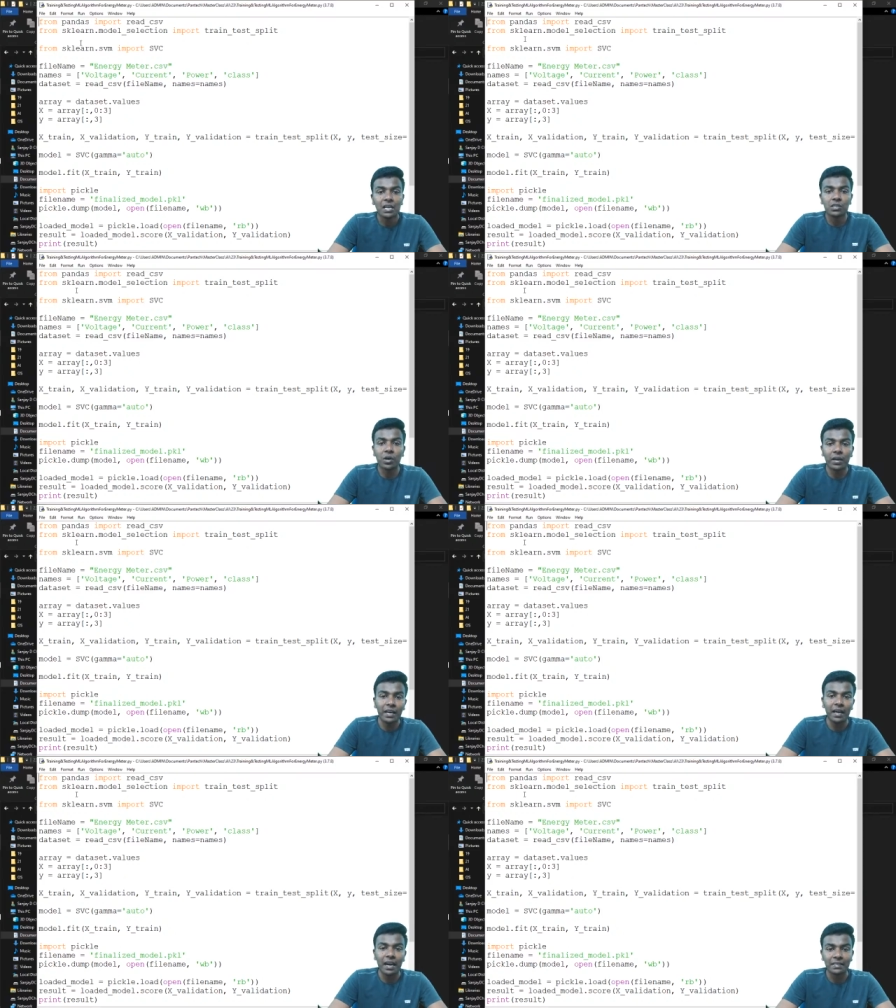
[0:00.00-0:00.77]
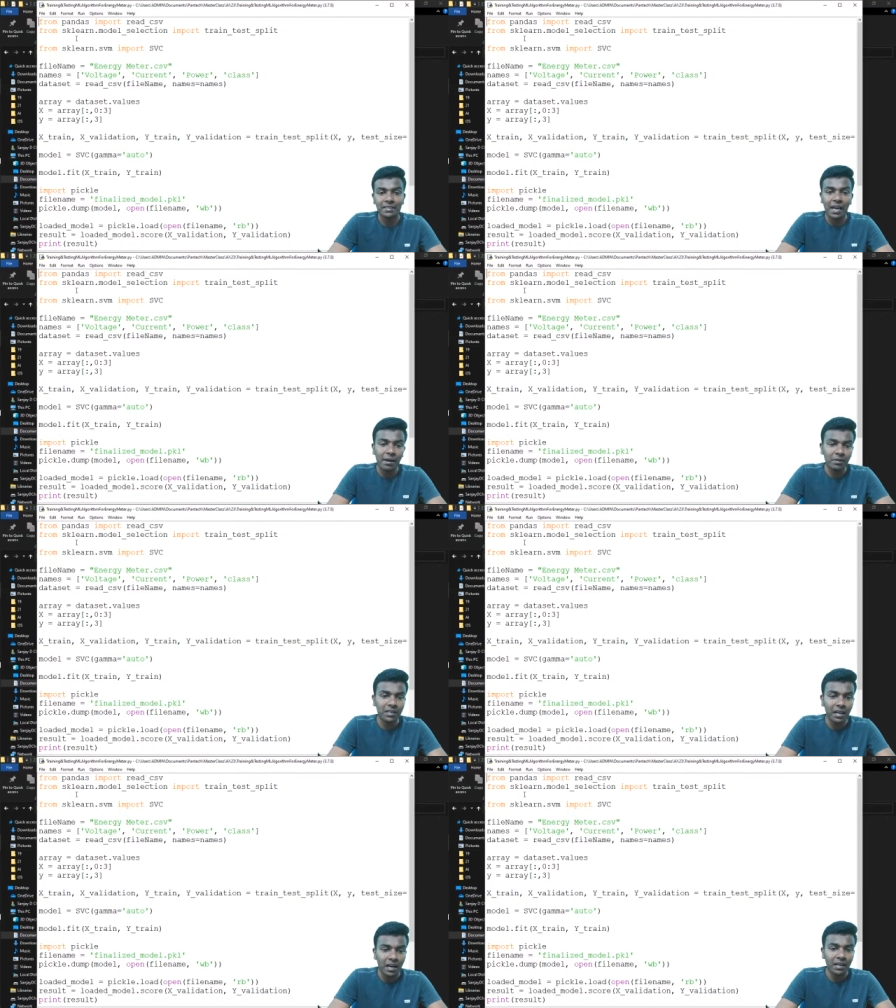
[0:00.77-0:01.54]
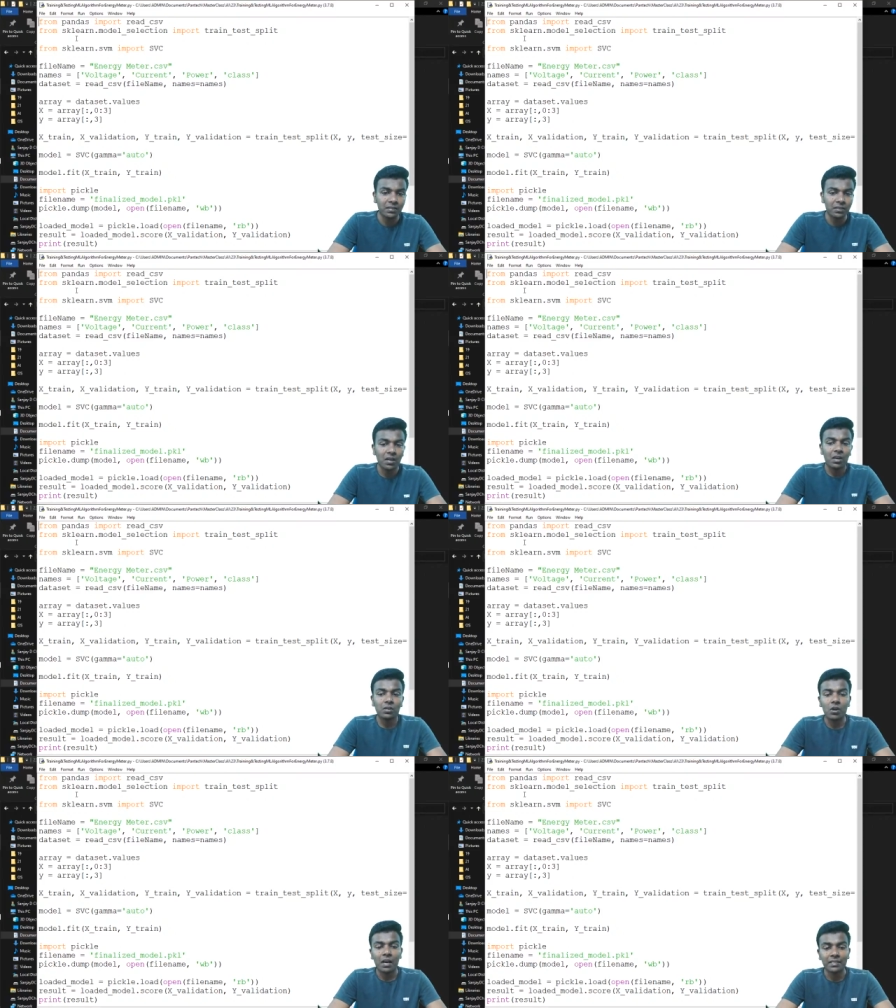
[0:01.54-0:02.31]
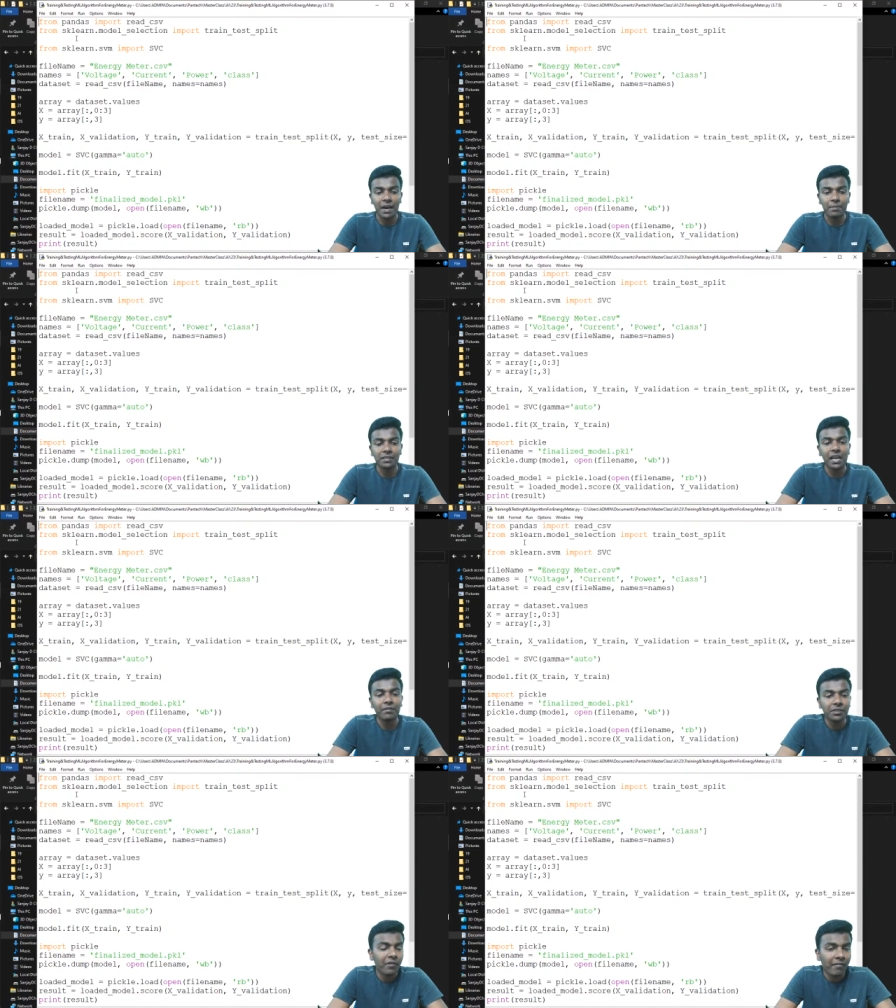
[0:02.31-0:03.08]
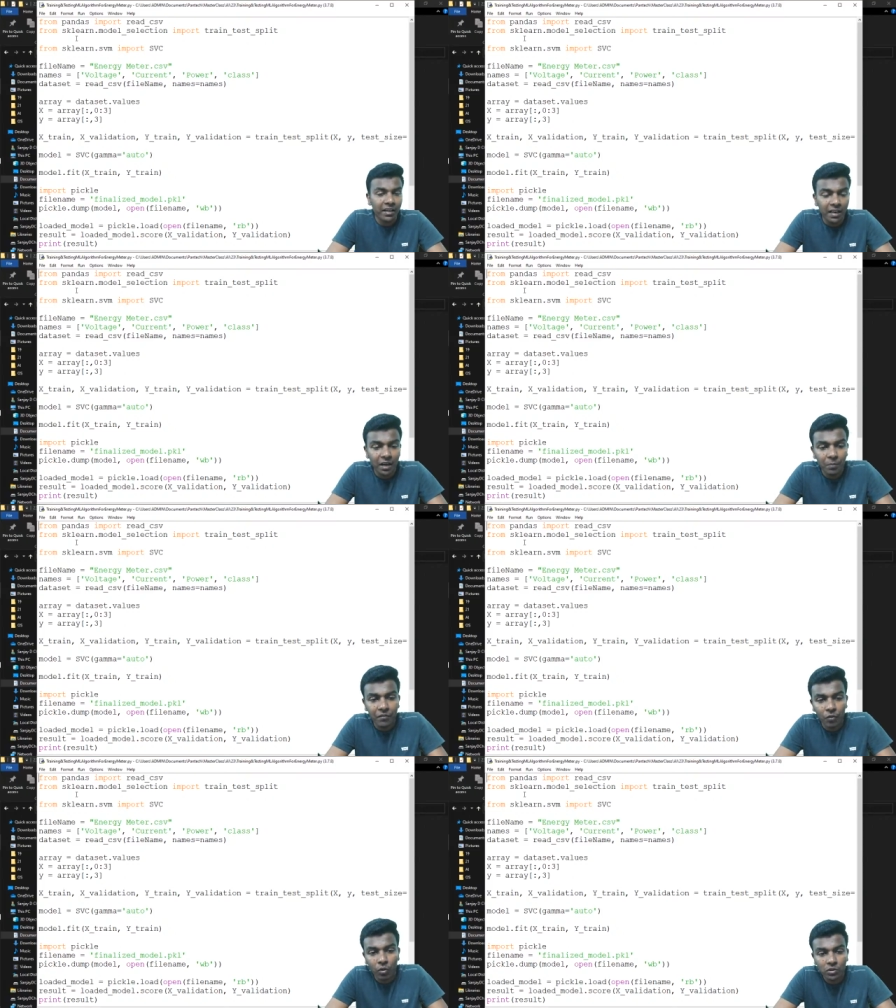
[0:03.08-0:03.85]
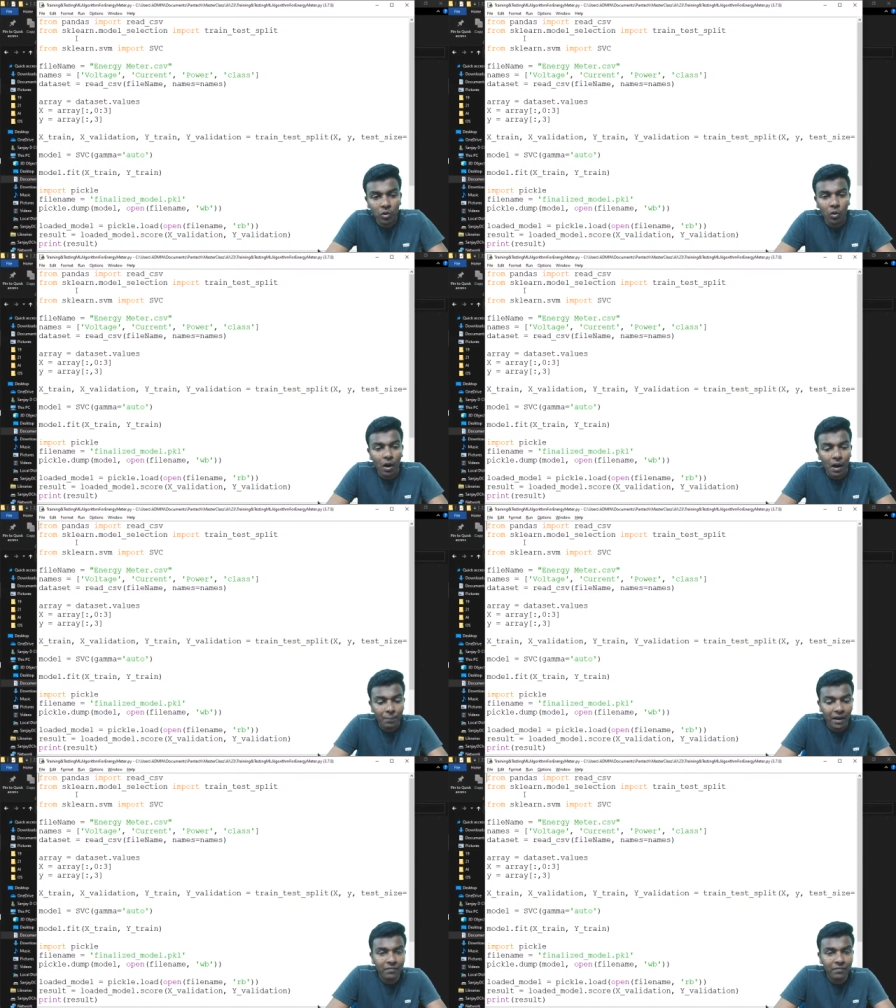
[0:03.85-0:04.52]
So here same as like guys, so same as like which we have did in before. So apart